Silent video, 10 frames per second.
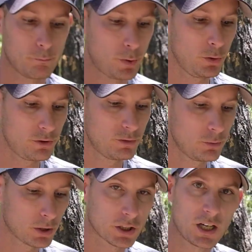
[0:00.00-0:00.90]
Both of
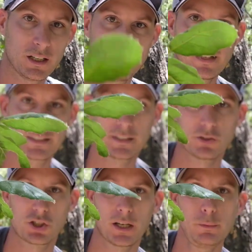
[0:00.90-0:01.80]
them are convex in
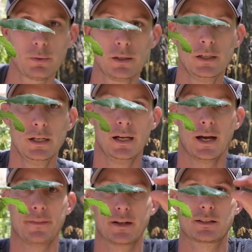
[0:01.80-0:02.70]
shape,
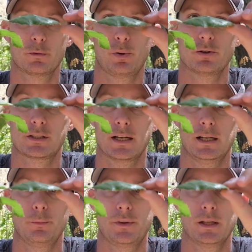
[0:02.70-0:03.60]
and that's supposed to
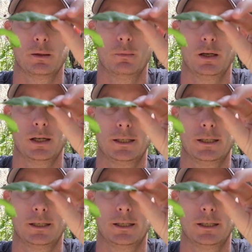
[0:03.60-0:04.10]
help them,